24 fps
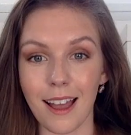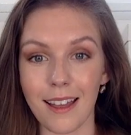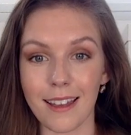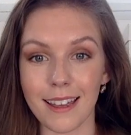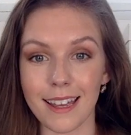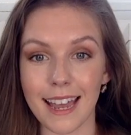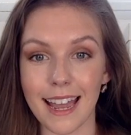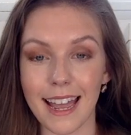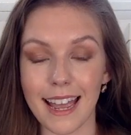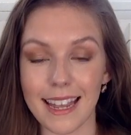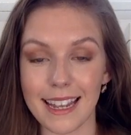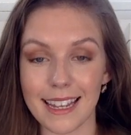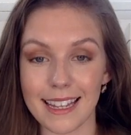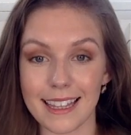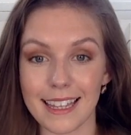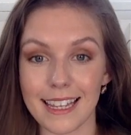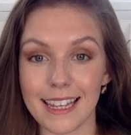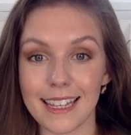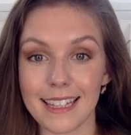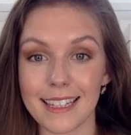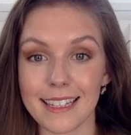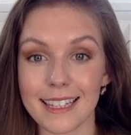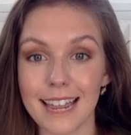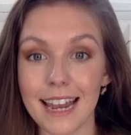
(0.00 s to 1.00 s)
Okay,
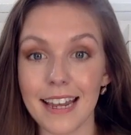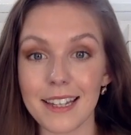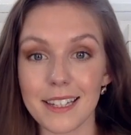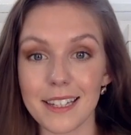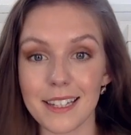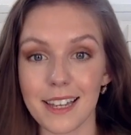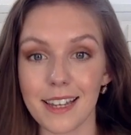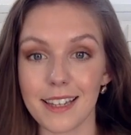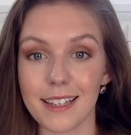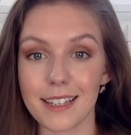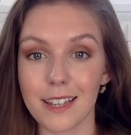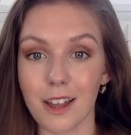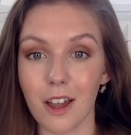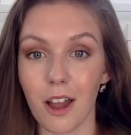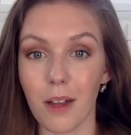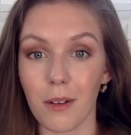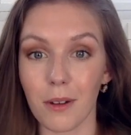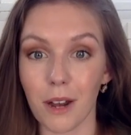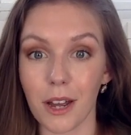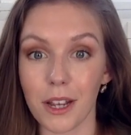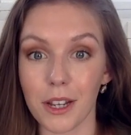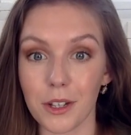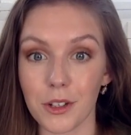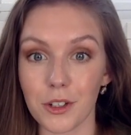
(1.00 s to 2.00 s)
the sentence that I would
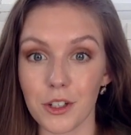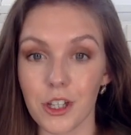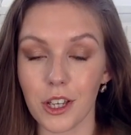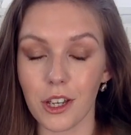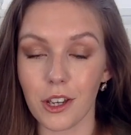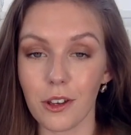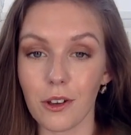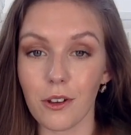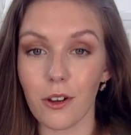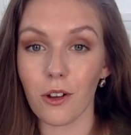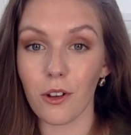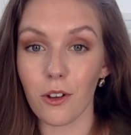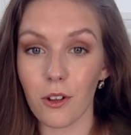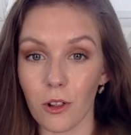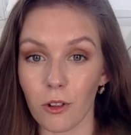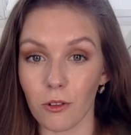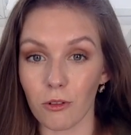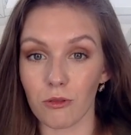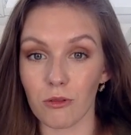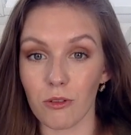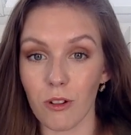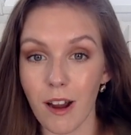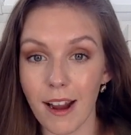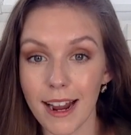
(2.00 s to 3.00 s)
like you to
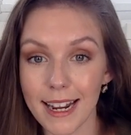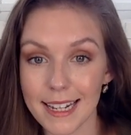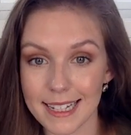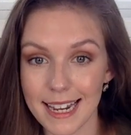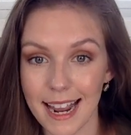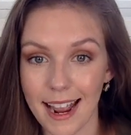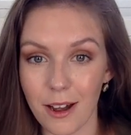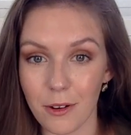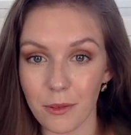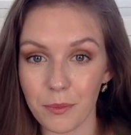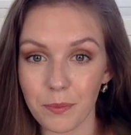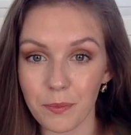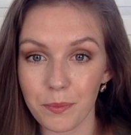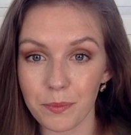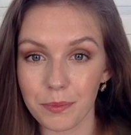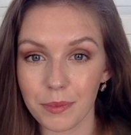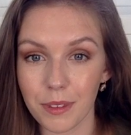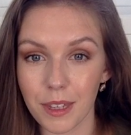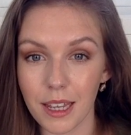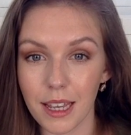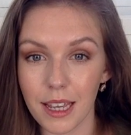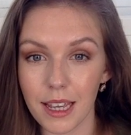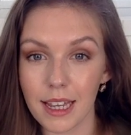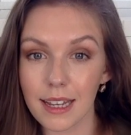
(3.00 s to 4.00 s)
write down
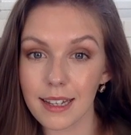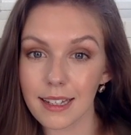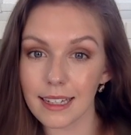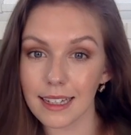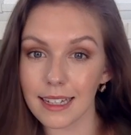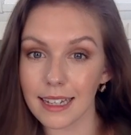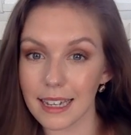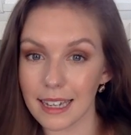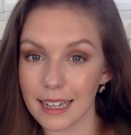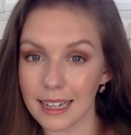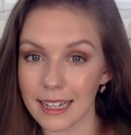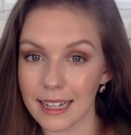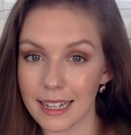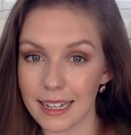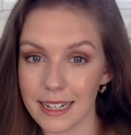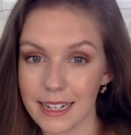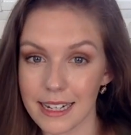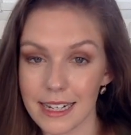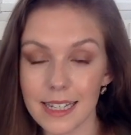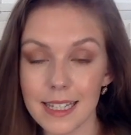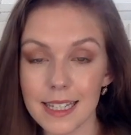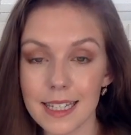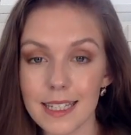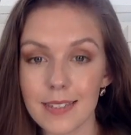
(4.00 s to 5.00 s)

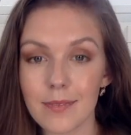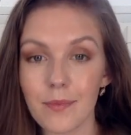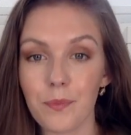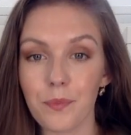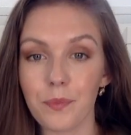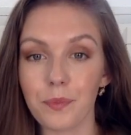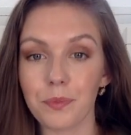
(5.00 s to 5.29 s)
is,